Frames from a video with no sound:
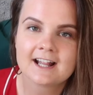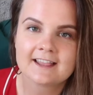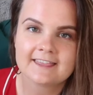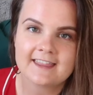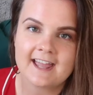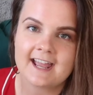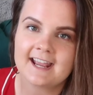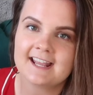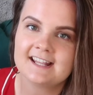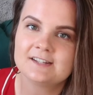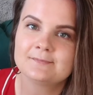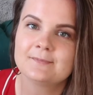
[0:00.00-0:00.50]

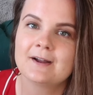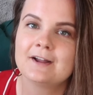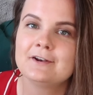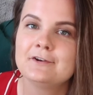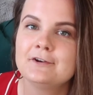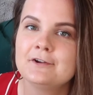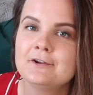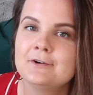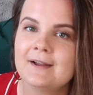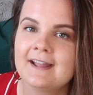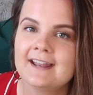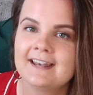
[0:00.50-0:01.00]
That is my
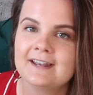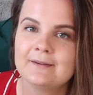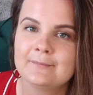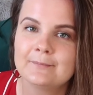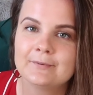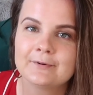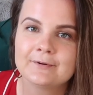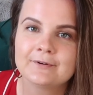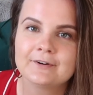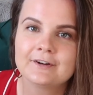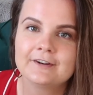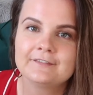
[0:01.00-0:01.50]
new and
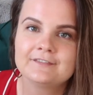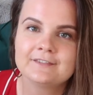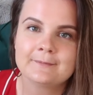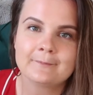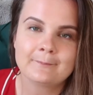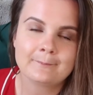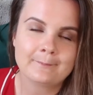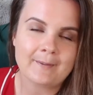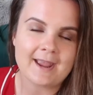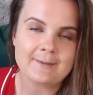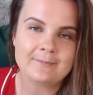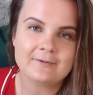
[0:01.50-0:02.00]
improved
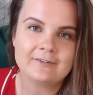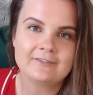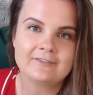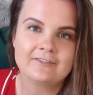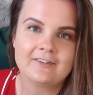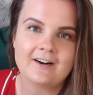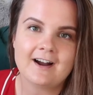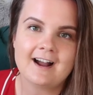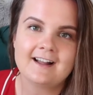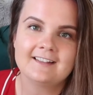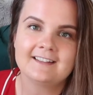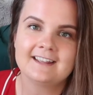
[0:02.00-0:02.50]
paper
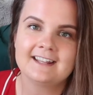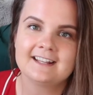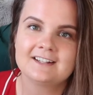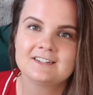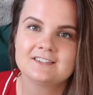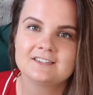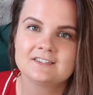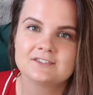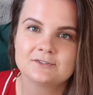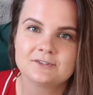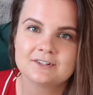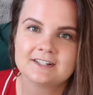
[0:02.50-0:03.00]
filing
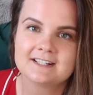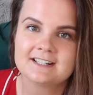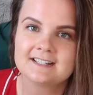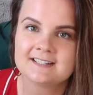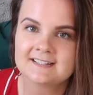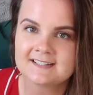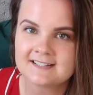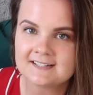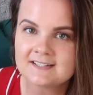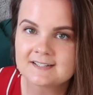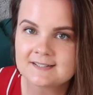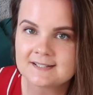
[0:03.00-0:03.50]
storage
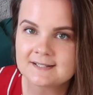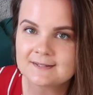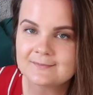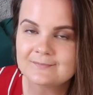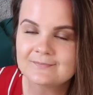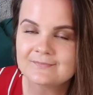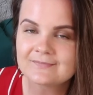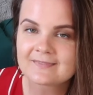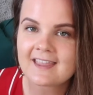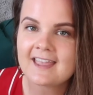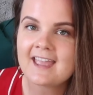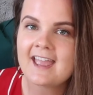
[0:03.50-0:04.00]
system.
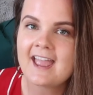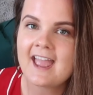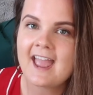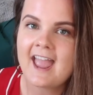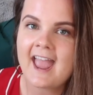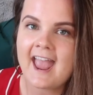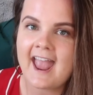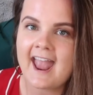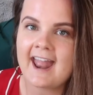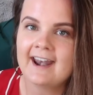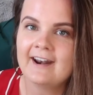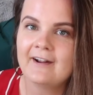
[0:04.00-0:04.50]

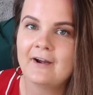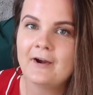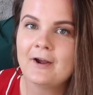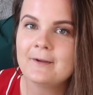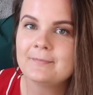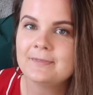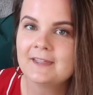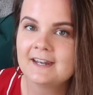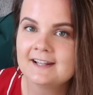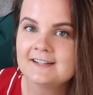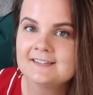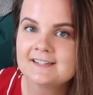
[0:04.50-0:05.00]
And I
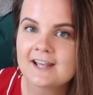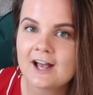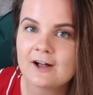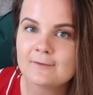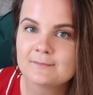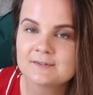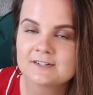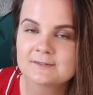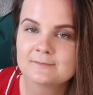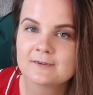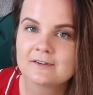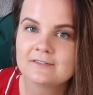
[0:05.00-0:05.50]
hope that has
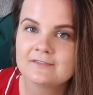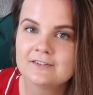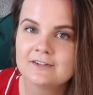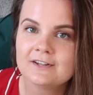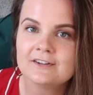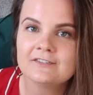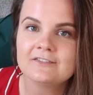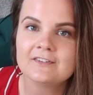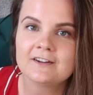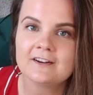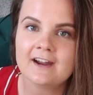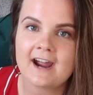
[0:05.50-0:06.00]
helped some of
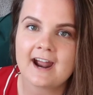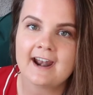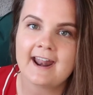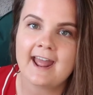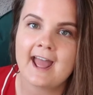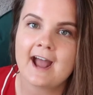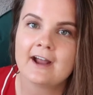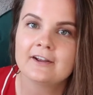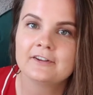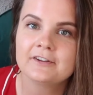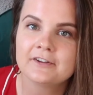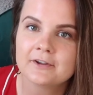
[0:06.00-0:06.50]
you figure out
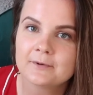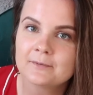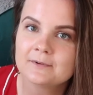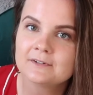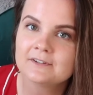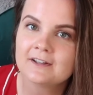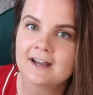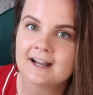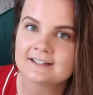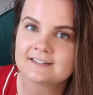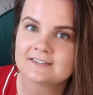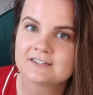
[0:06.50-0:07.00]
how you
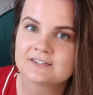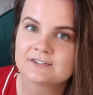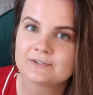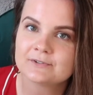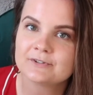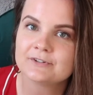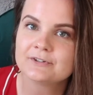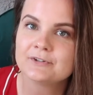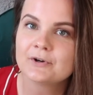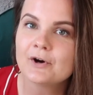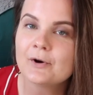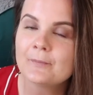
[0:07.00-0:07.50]
would like to
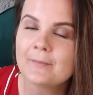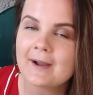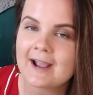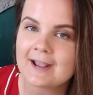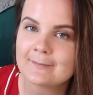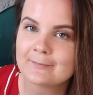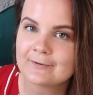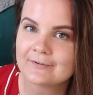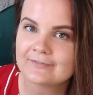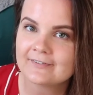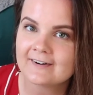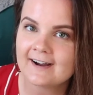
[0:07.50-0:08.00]
store your
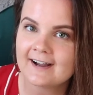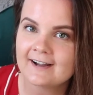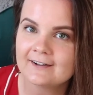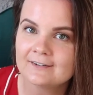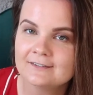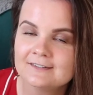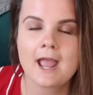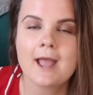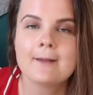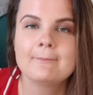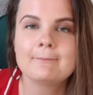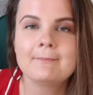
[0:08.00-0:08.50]
paper
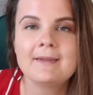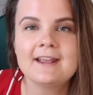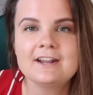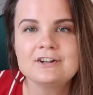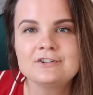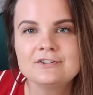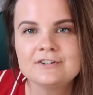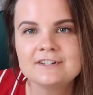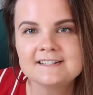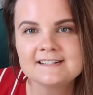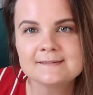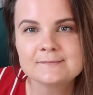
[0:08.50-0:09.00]
file.
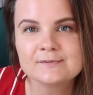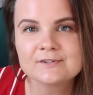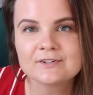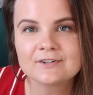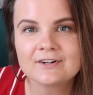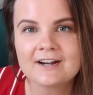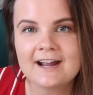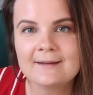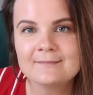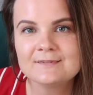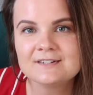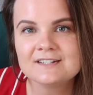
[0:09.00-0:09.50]
Make sure you
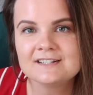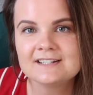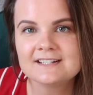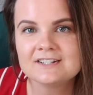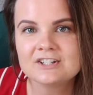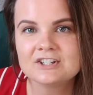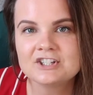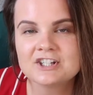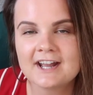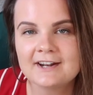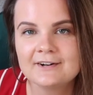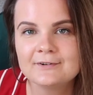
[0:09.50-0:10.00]
subscribe to
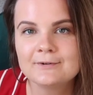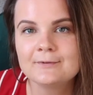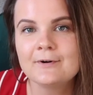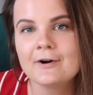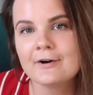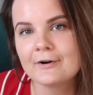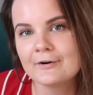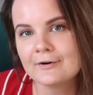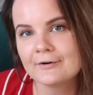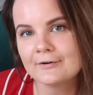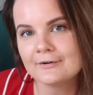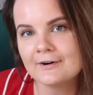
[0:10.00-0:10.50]
this channel,
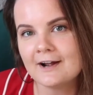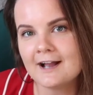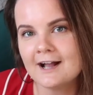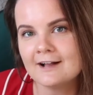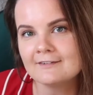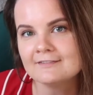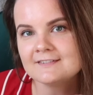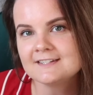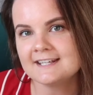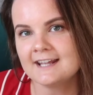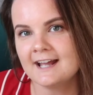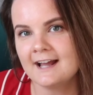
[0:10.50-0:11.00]

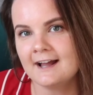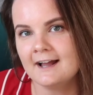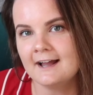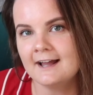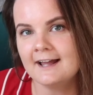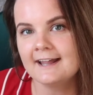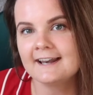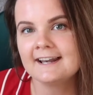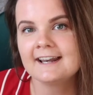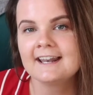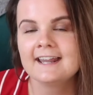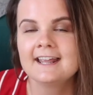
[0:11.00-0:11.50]
Crafty
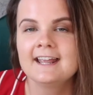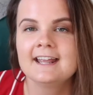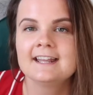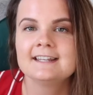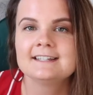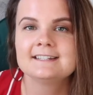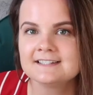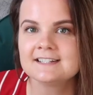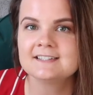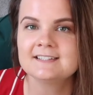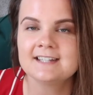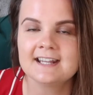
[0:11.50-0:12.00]
Art,
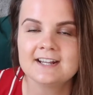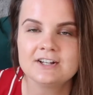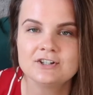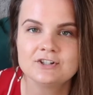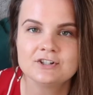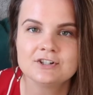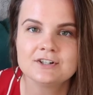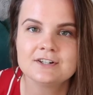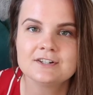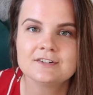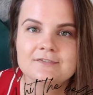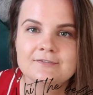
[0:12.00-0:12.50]
to stay
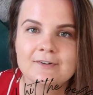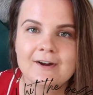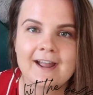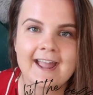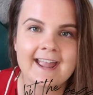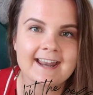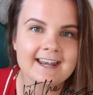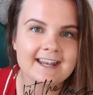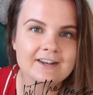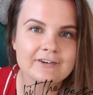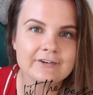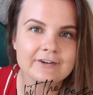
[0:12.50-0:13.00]
tuned for
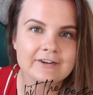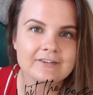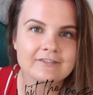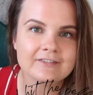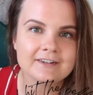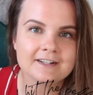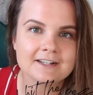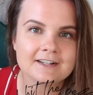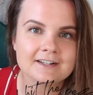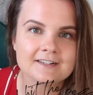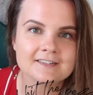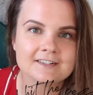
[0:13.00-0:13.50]
any new
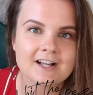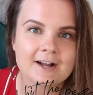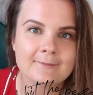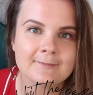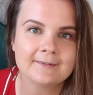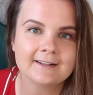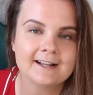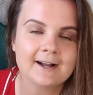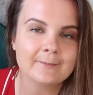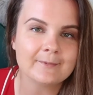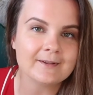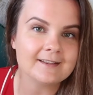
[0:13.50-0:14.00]
videos
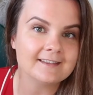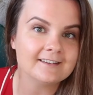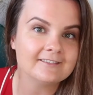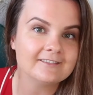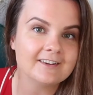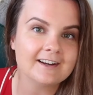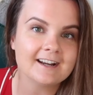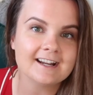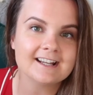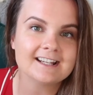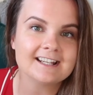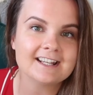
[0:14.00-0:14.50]
coming up in the
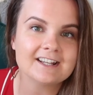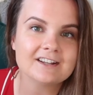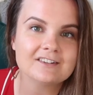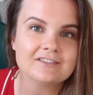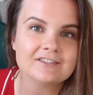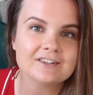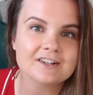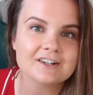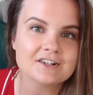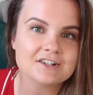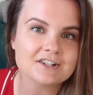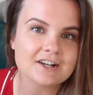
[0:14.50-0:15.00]
very near
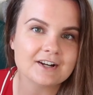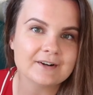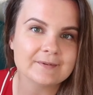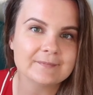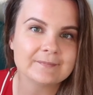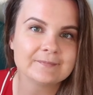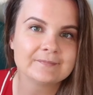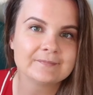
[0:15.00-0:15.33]
future.